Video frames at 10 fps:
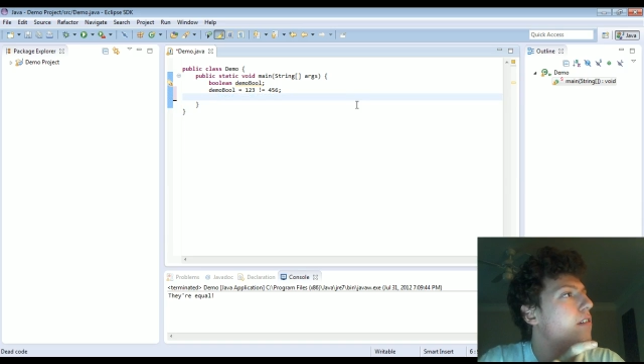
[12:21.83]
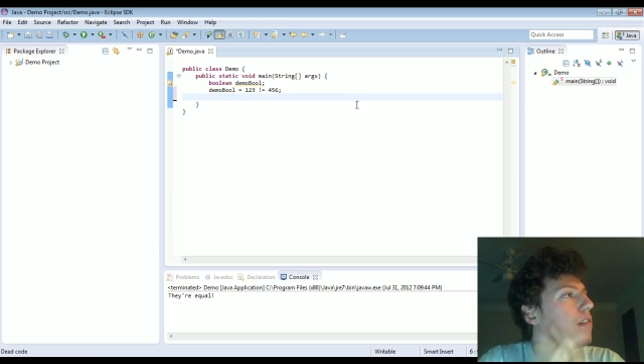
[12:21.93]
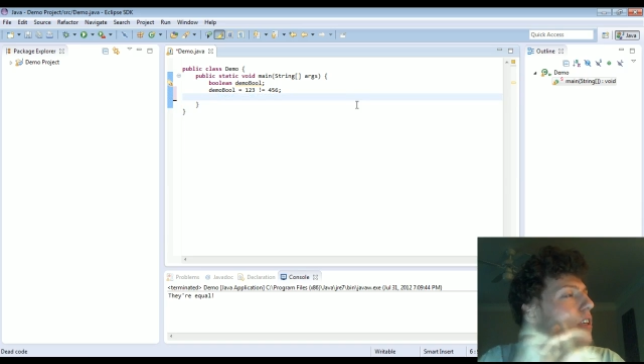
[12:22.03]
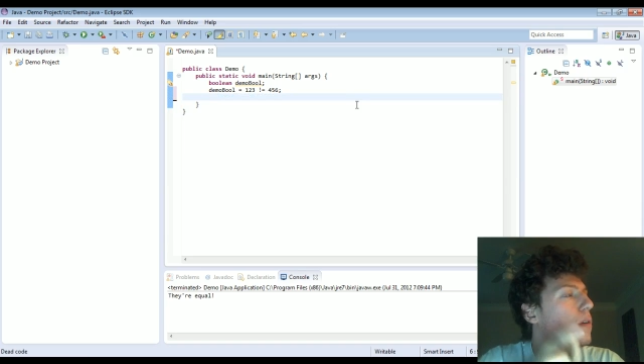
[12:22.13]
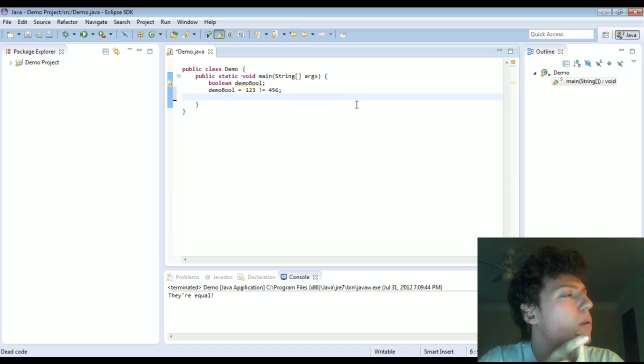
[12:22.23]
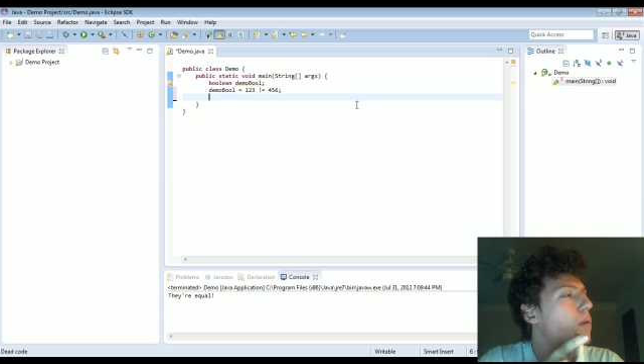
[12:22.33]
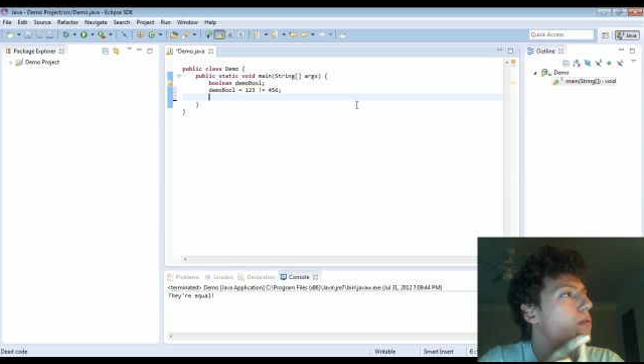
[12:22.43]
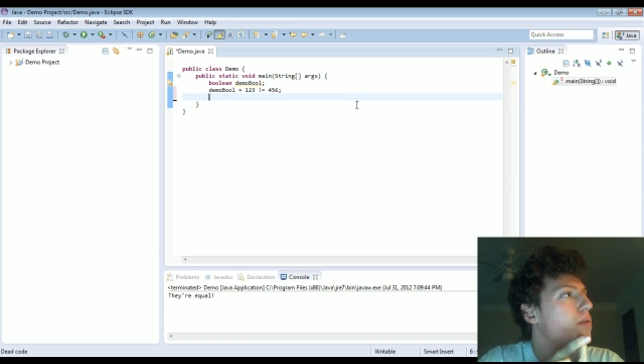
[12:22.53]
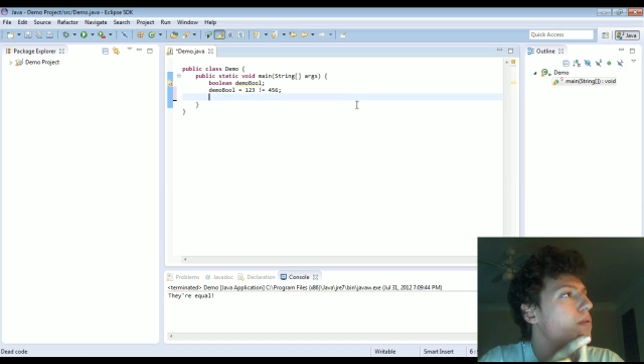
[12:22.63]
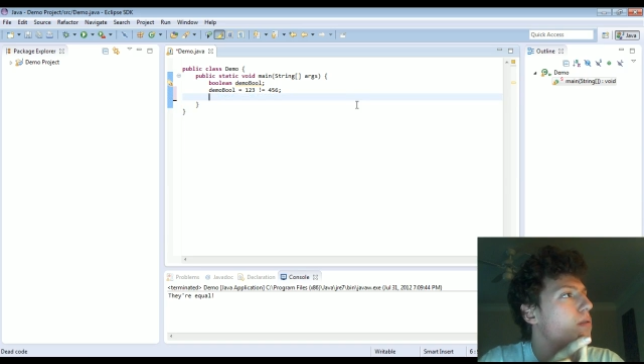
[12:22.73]

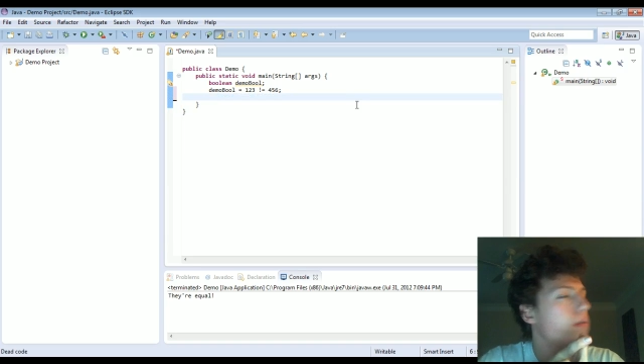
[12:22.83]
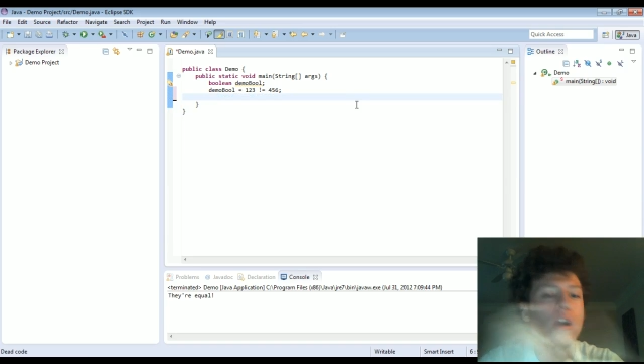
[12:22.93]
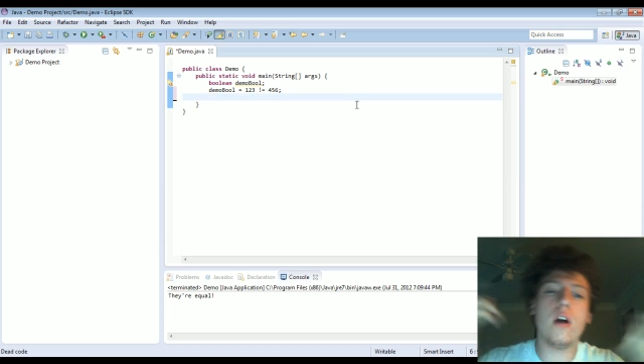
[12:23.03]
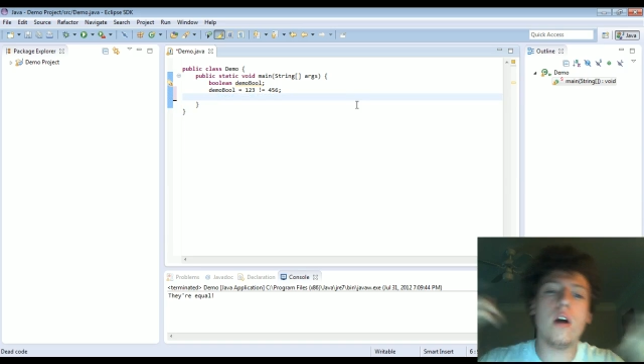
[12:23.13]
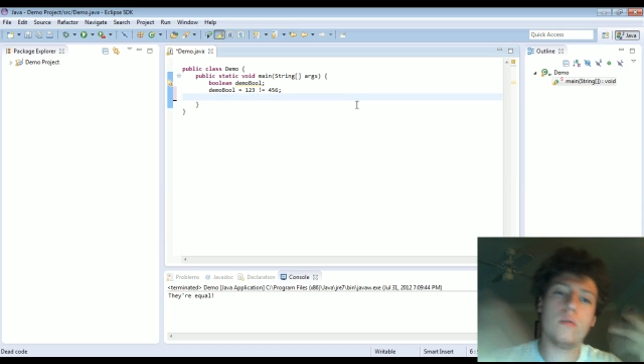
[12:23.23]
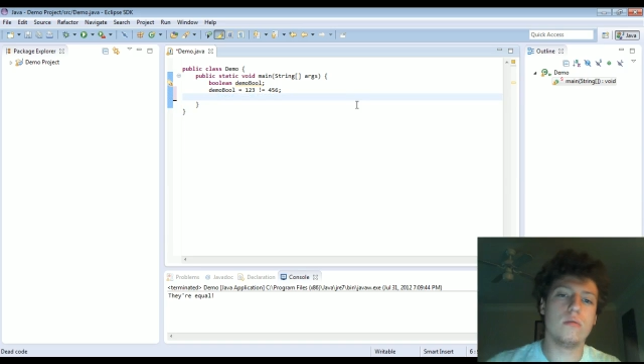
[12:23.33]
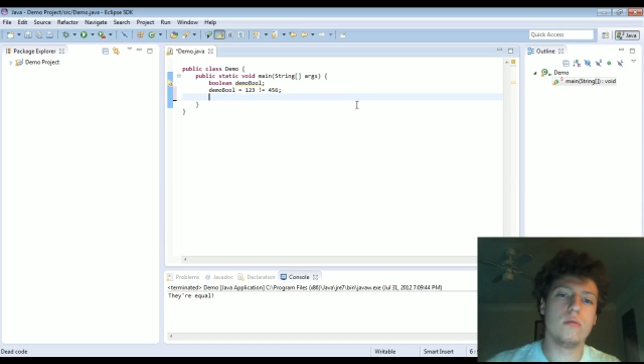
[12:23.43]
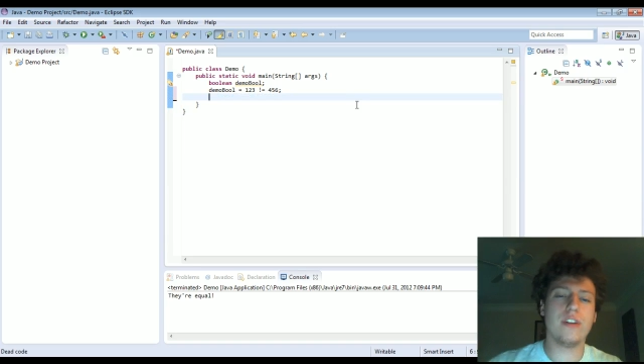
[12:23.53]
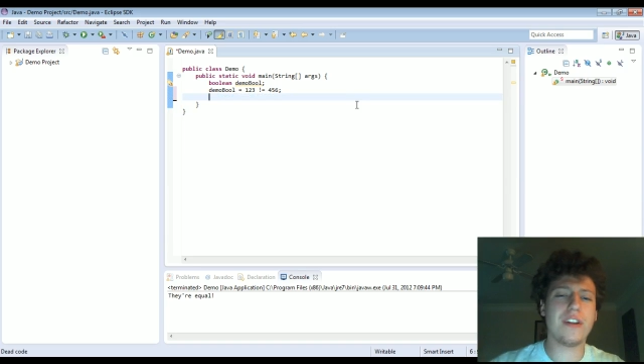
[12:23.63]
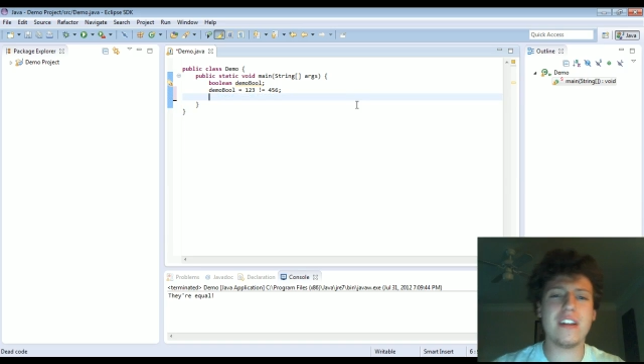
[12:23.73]
equals, oh,
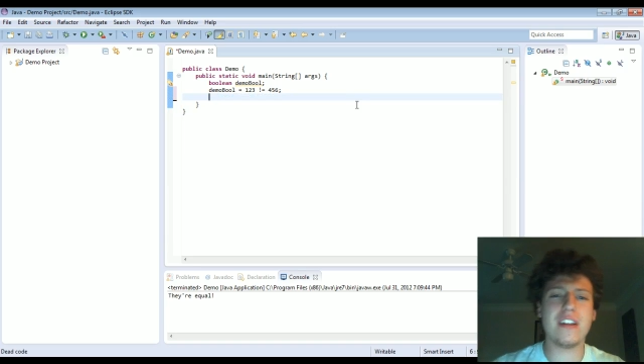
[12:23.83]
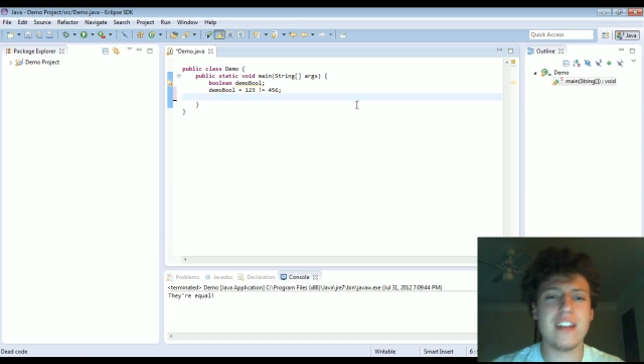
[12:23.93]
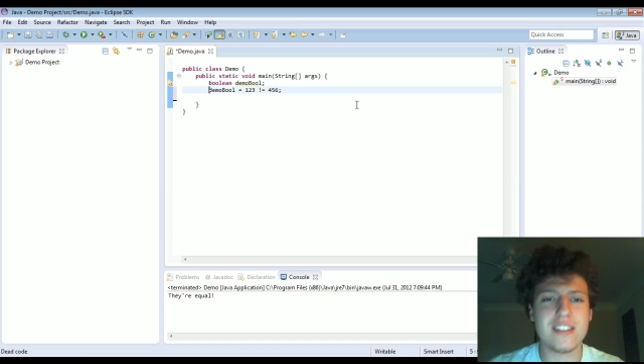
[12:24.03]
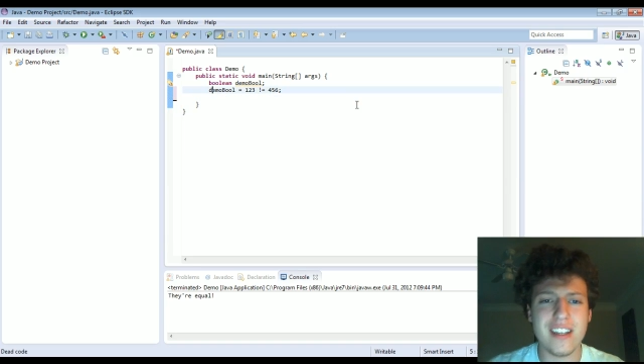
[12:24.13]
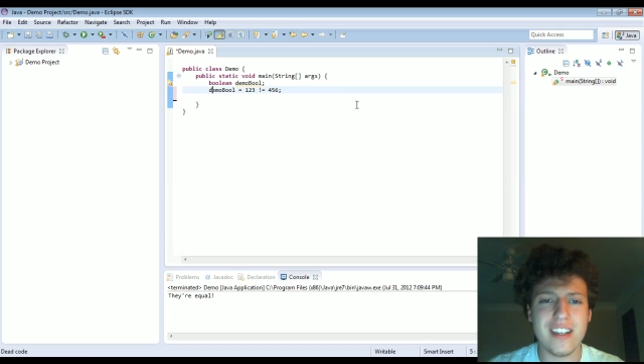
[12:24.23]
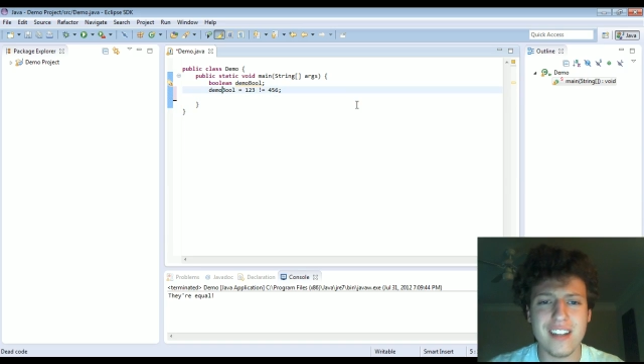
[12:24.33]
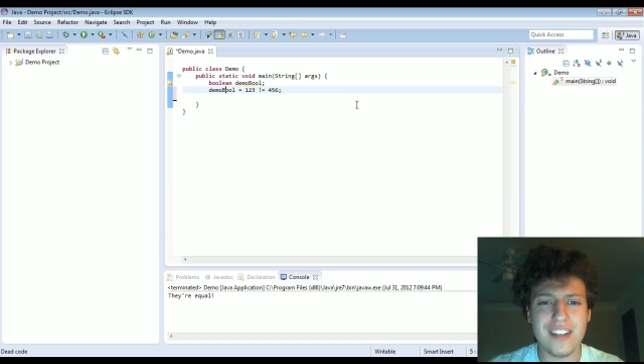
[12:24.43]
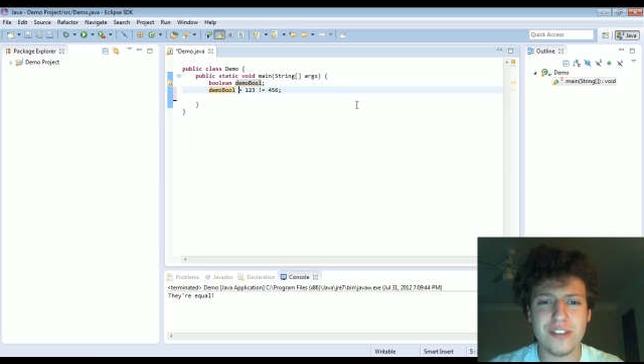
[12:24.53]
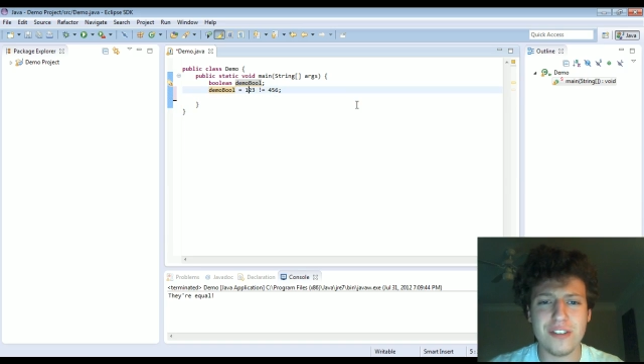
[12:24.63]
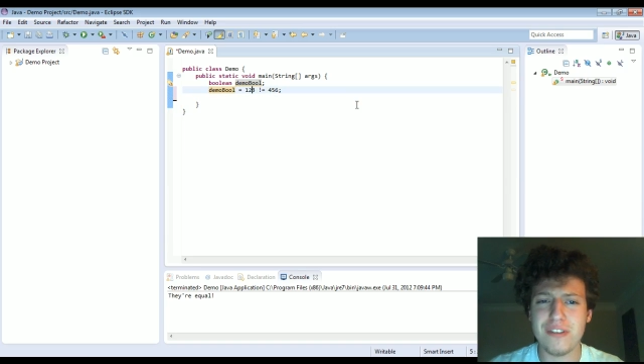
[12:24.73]
greater than, less than, I
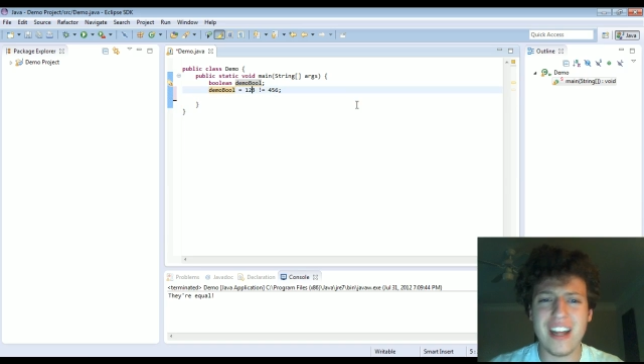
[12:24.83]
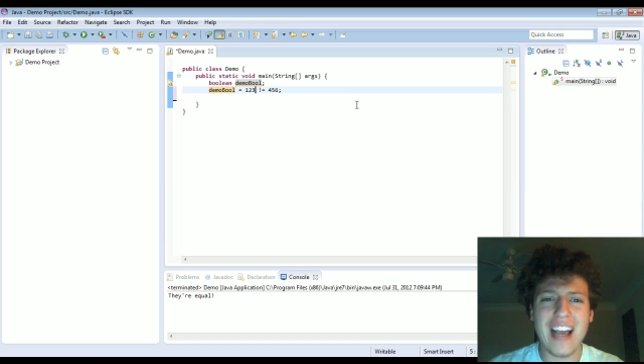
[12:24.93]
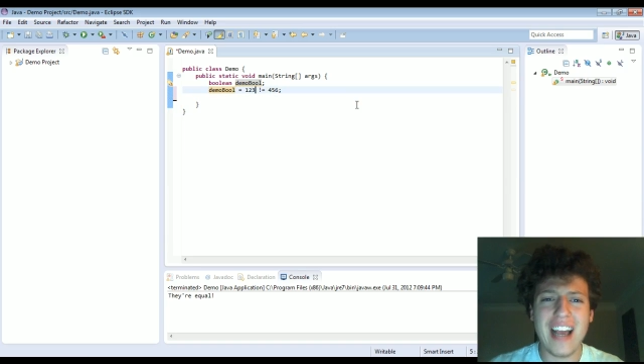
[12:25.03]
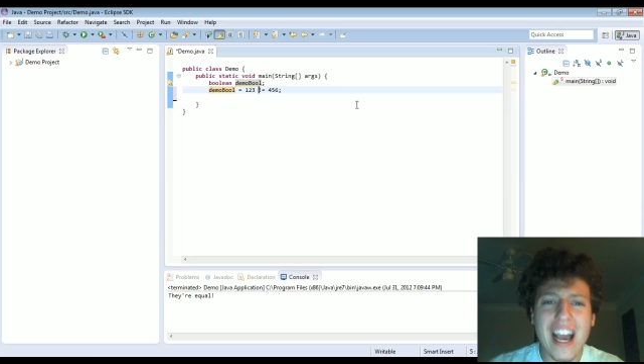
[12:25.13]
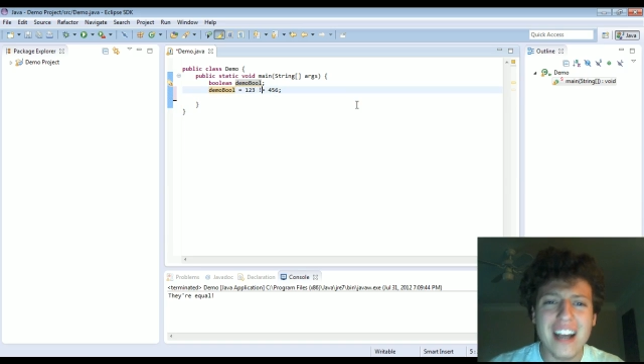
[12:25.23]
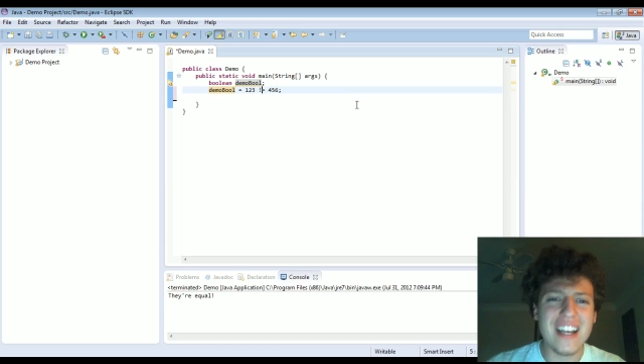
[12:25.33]
showed you that.